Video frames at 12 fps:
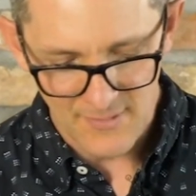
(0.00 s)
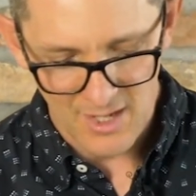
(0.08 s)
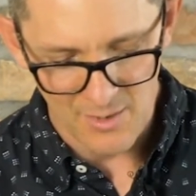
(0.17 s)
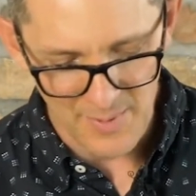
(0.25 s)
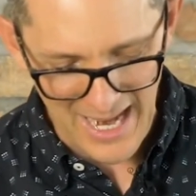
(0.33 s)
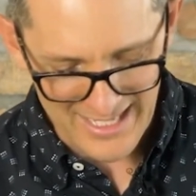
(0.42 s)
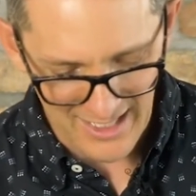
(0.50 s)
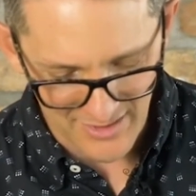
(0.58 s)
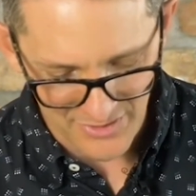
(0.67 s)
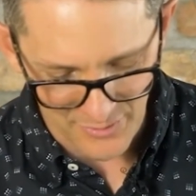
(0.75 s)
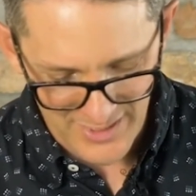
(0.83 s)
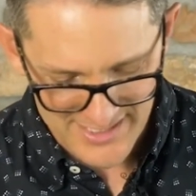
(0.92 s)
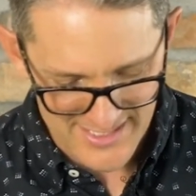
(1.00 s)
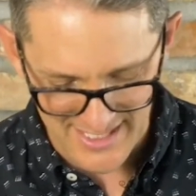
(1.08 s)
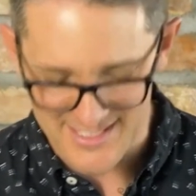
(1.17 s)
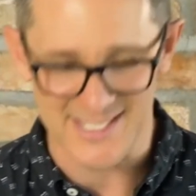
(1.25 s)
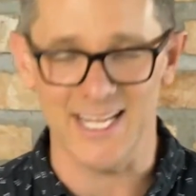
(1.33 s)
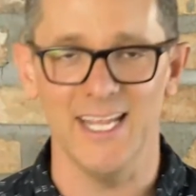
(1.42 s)
Habakkuk
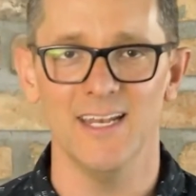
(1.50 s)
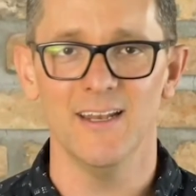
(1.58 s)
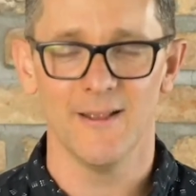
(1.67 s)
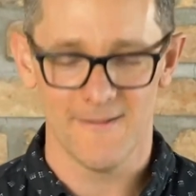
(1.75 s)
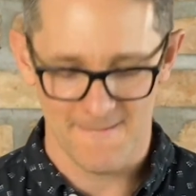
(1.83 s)
3:16.